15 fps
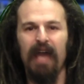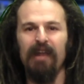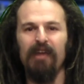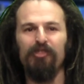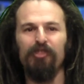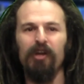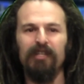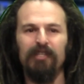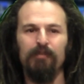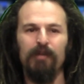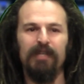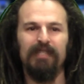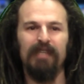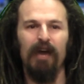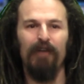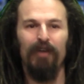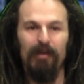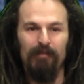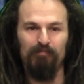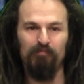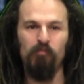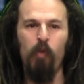And I thought to myself,
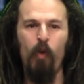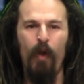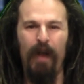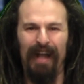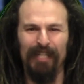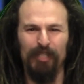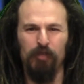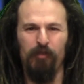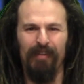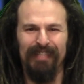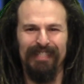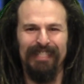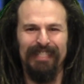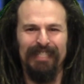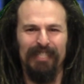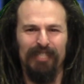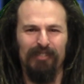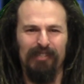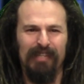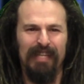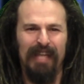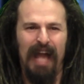
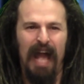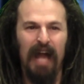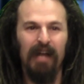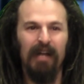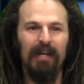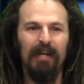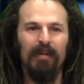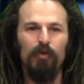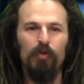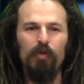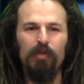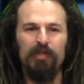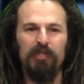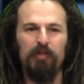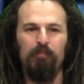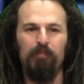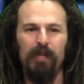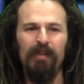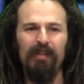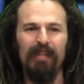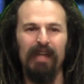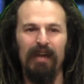ooh, there's a
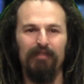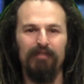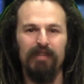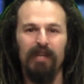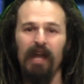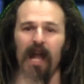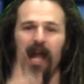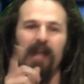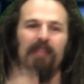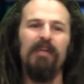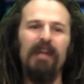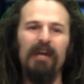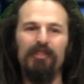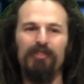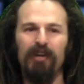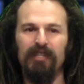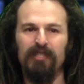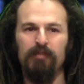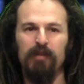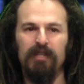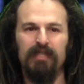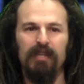beer left. And then I thought
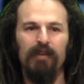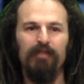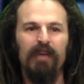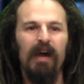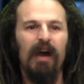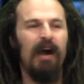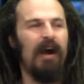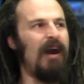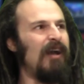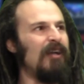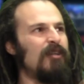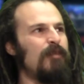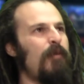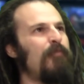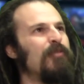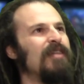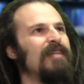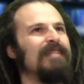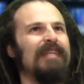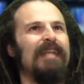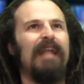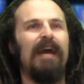to myself, I'll come up with a
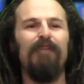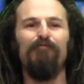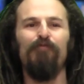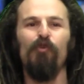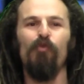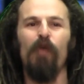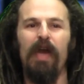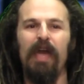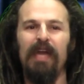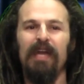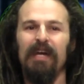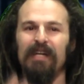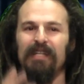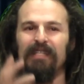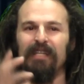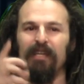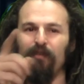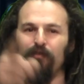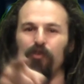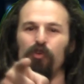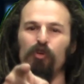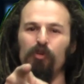delightful way to
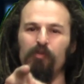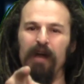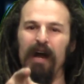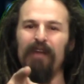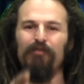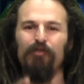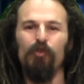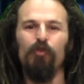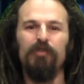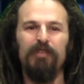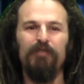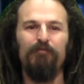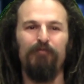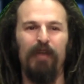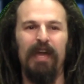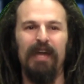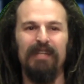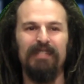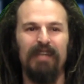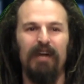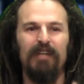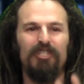give you, my viewers and
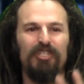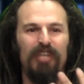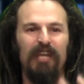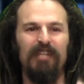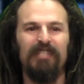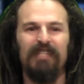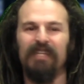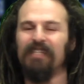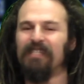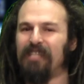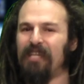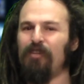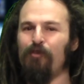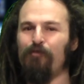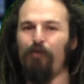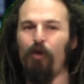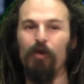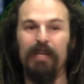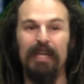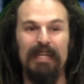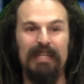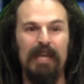fans, a chance to continue
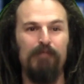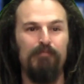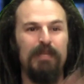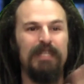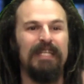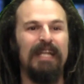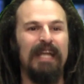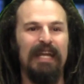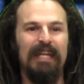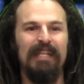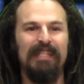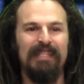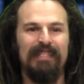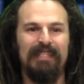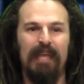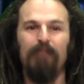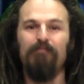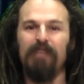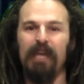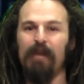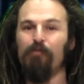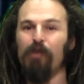voting and yet be delighted at the same
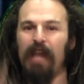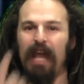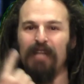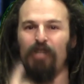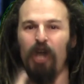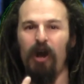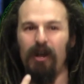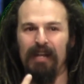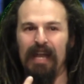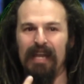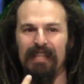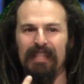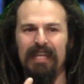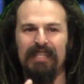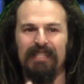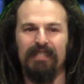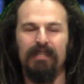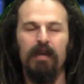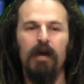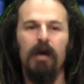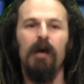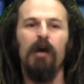time while I talk like
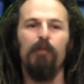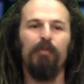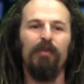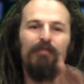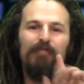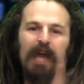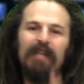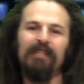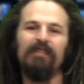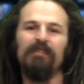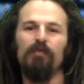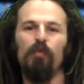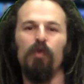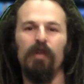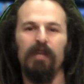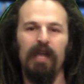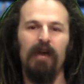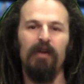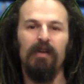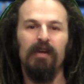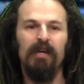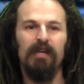this. But if that doesn't work
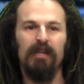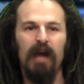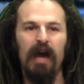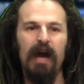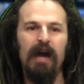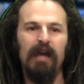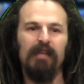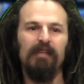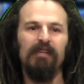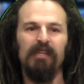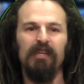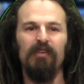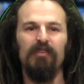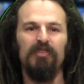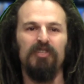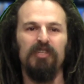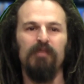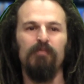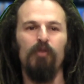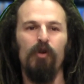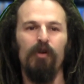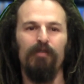out, click here to see
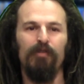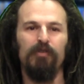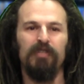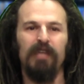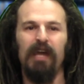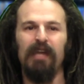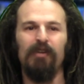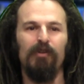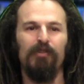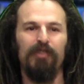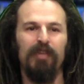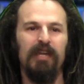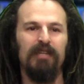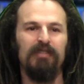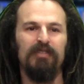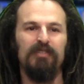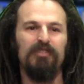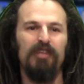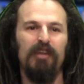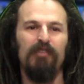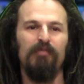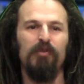more of those Geico things and
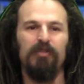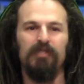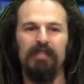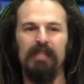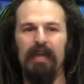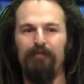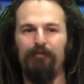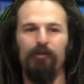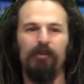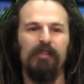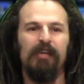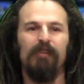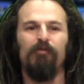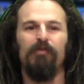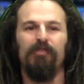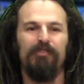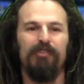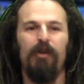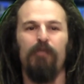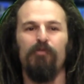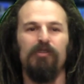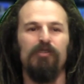share the most delightful click with
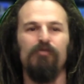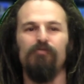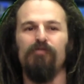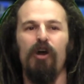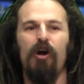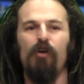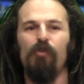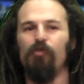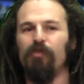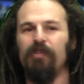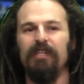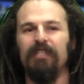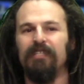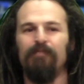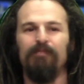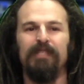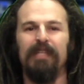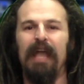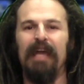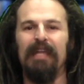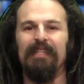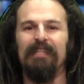someone you know who needs some
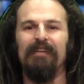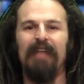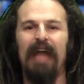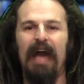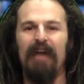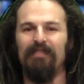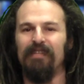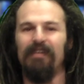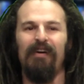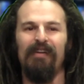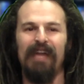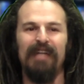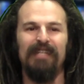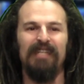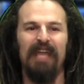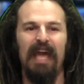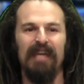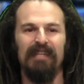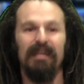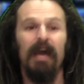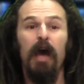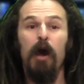delight in their lives and all that
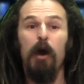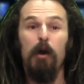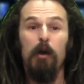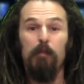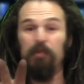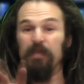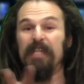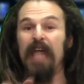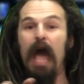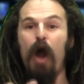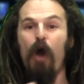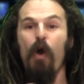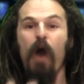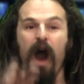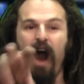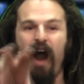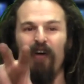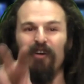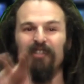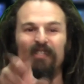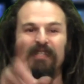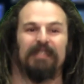jazz. But now,
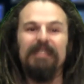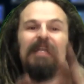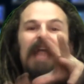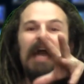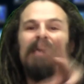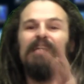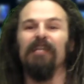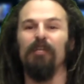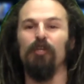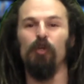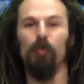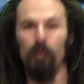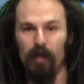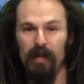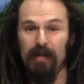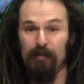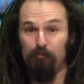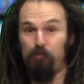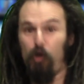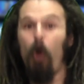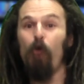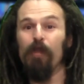on to delighting you.
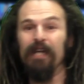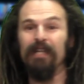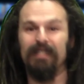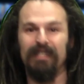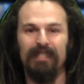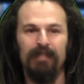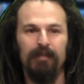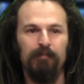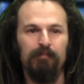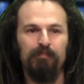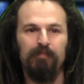Roll it!